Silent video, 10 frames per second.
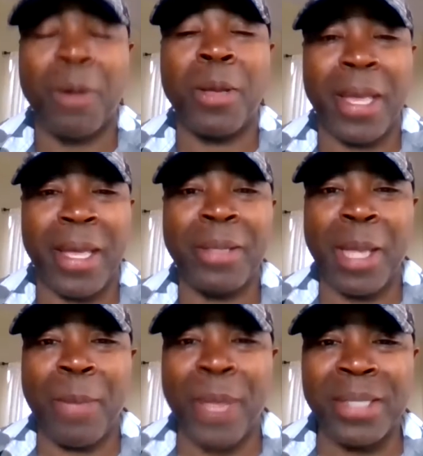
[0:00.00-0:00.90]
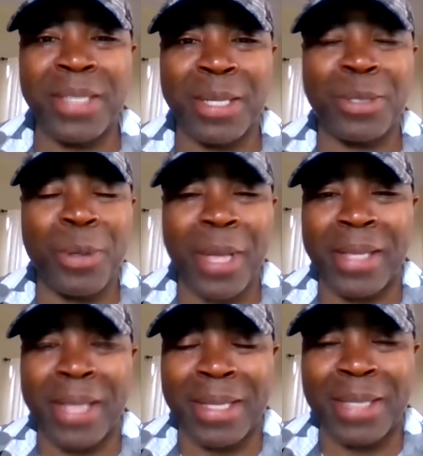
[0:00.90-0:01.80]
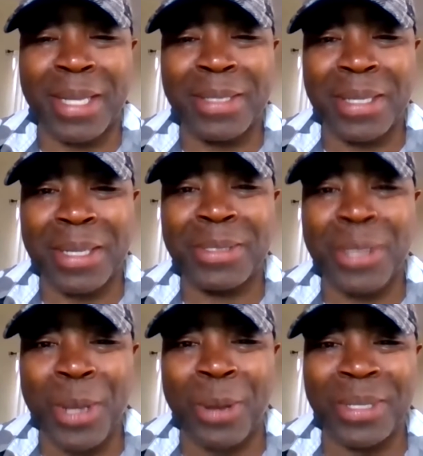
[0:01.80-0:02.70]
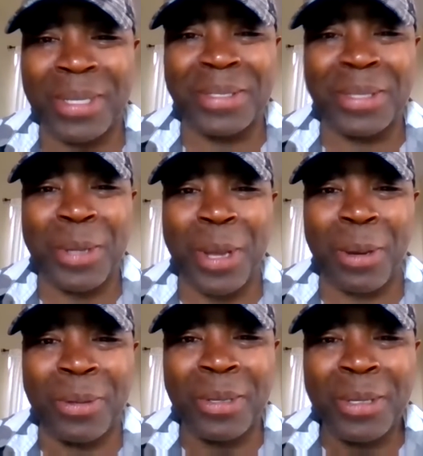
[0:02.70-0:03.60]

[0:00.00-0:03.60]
Okay. That makes sense. Okay. That's good to know. It's good to know.